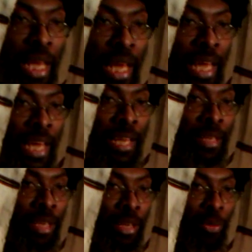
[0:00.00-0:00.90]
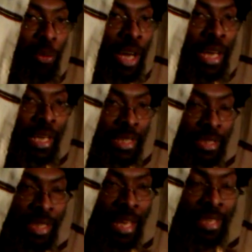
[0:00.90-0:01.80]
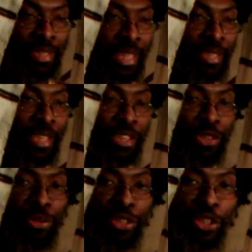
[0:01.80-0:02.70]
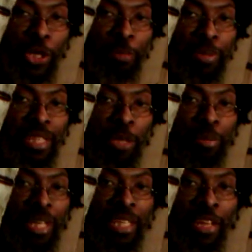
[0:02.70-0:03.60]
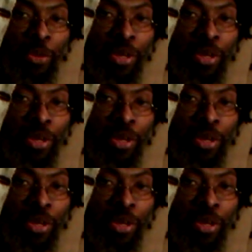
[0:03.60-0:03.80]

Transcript: and where it's necessary to interpret, there'll be another